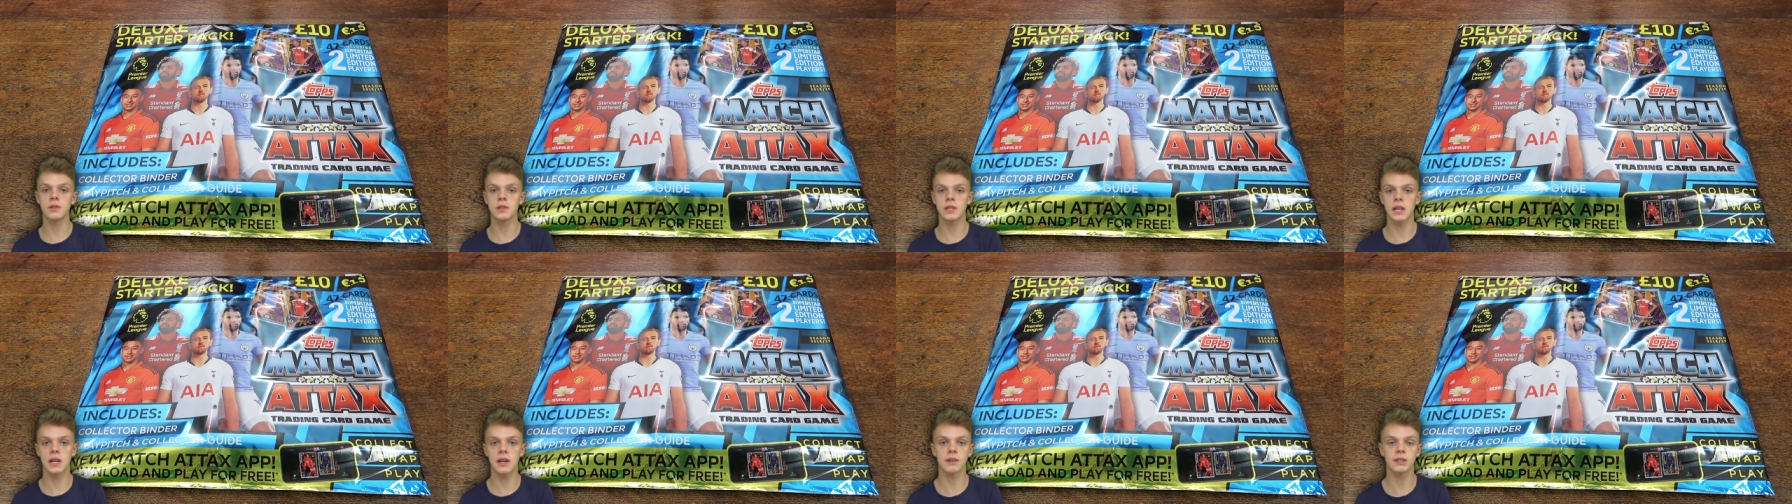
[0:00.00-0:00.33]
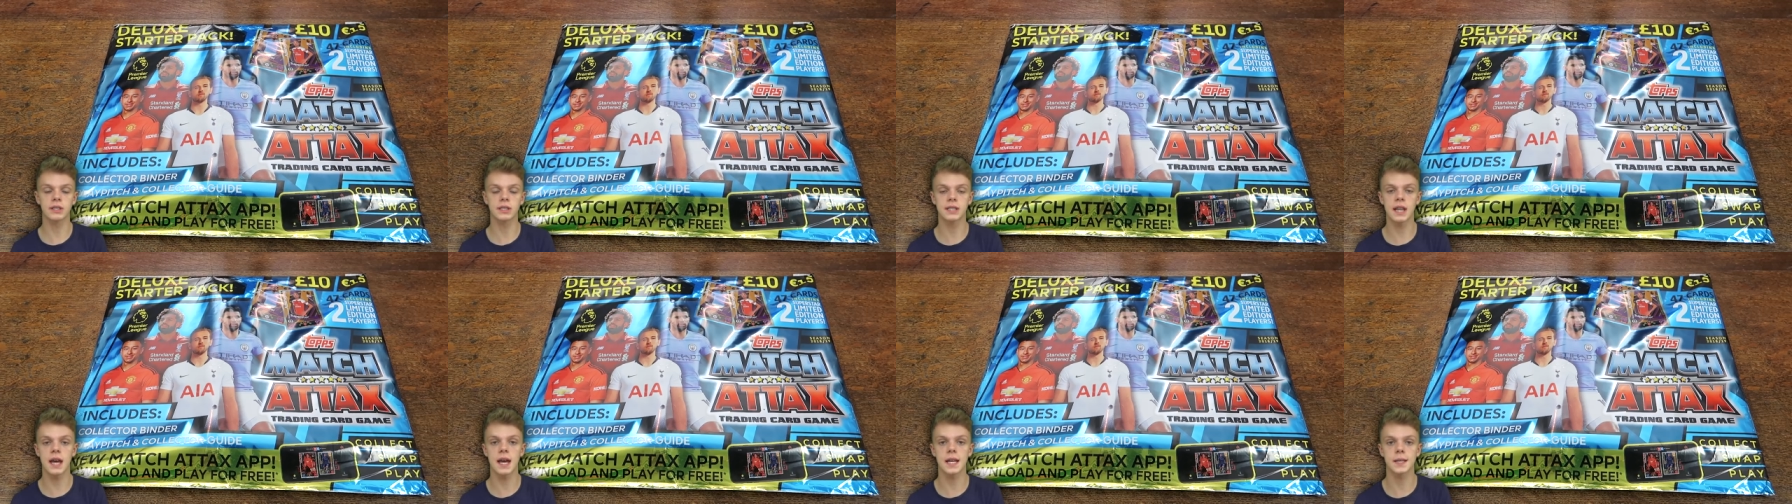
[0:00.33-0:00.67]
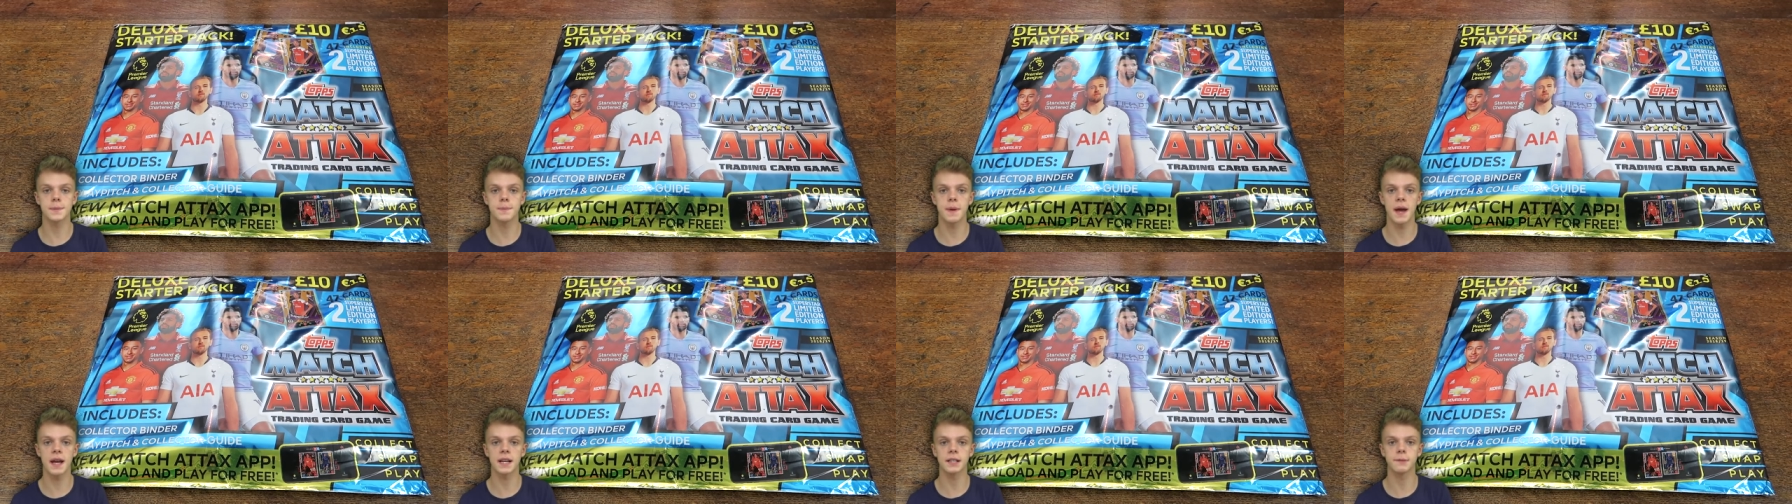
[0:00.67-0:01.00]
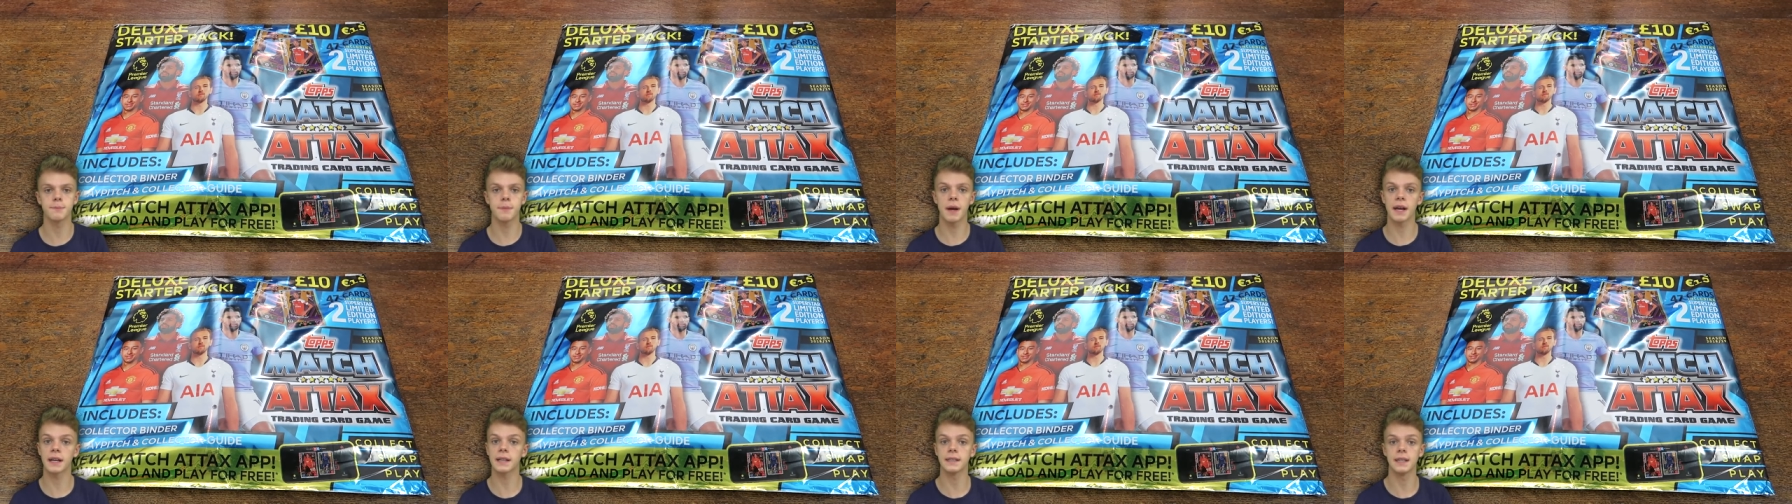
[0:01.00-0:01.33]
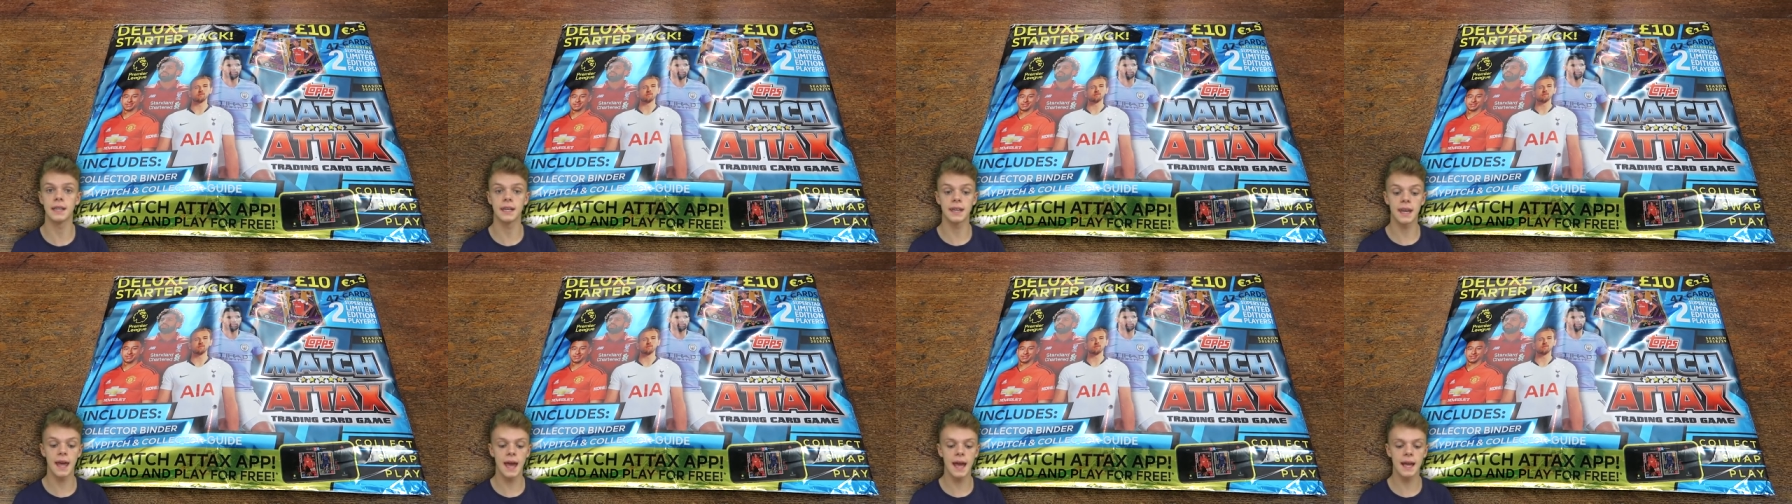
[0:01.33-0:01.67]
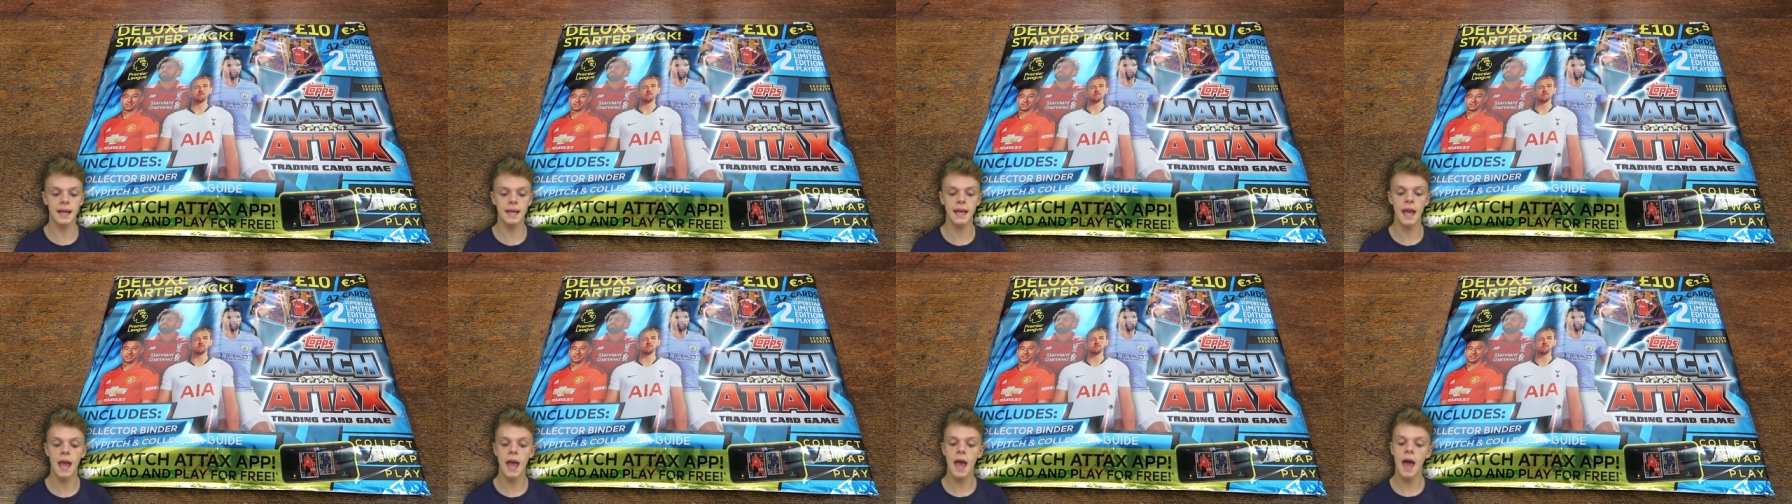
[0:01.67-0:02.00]
deluxe starter packs back in the
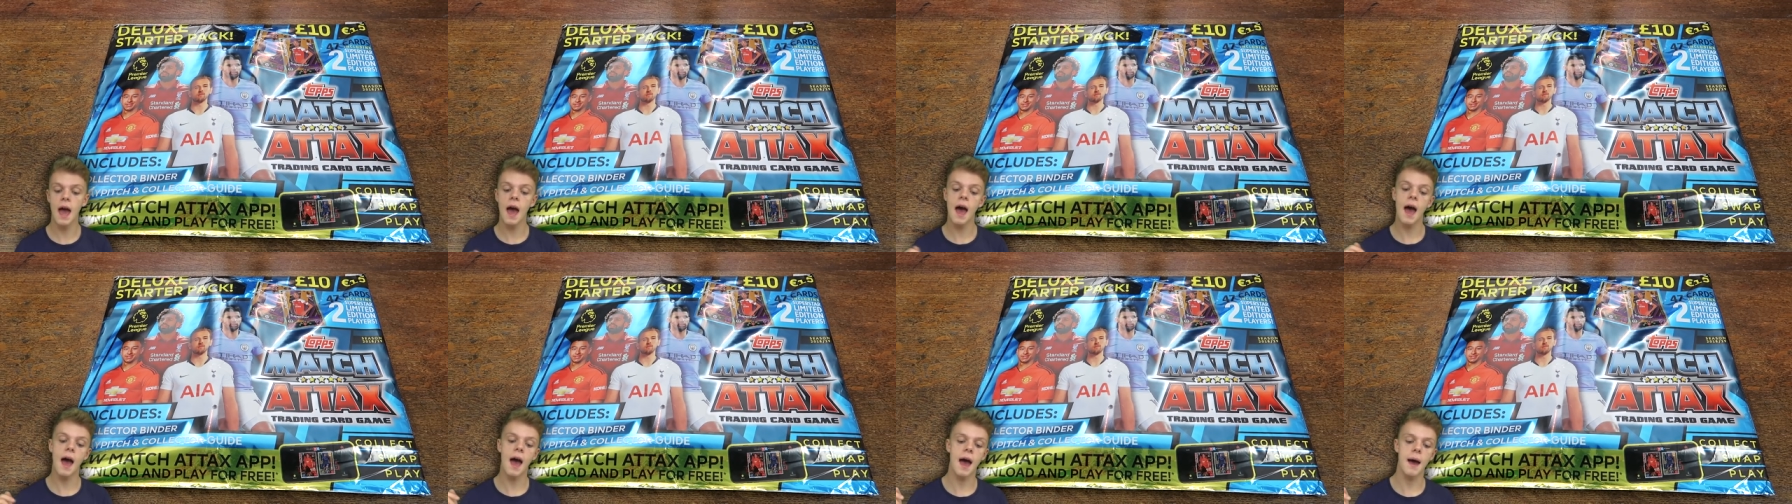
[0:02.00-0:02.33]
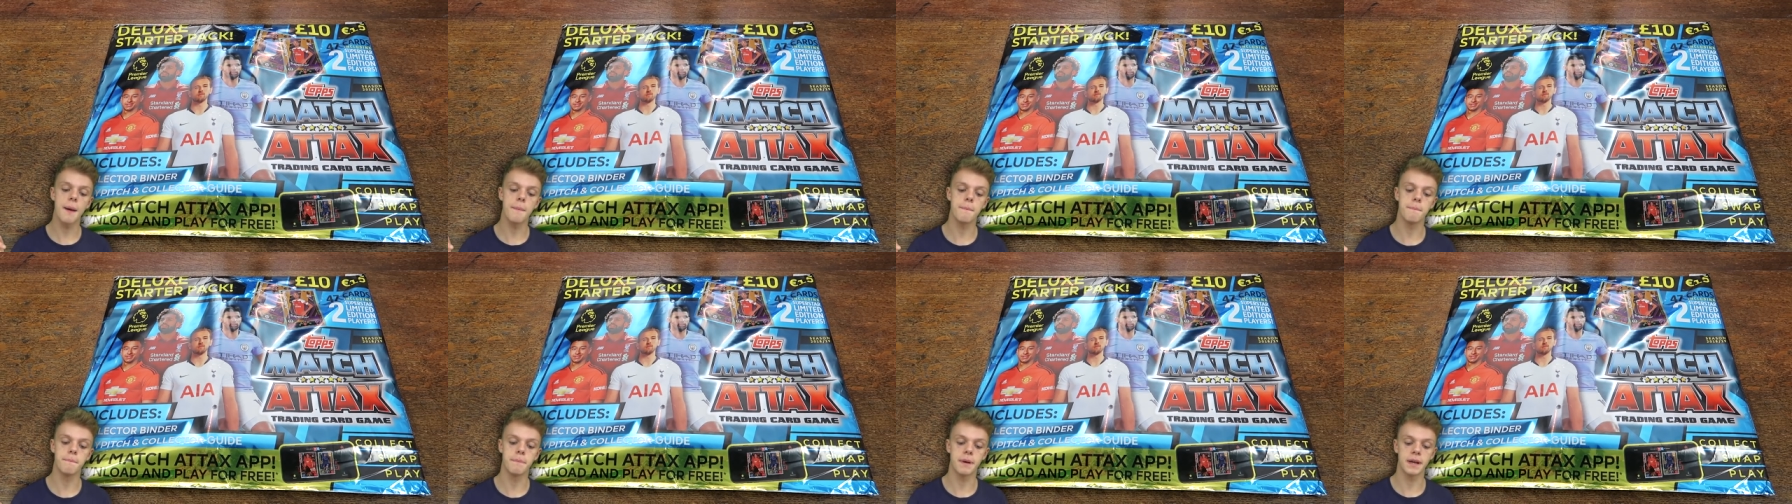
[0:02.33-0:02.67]
day um,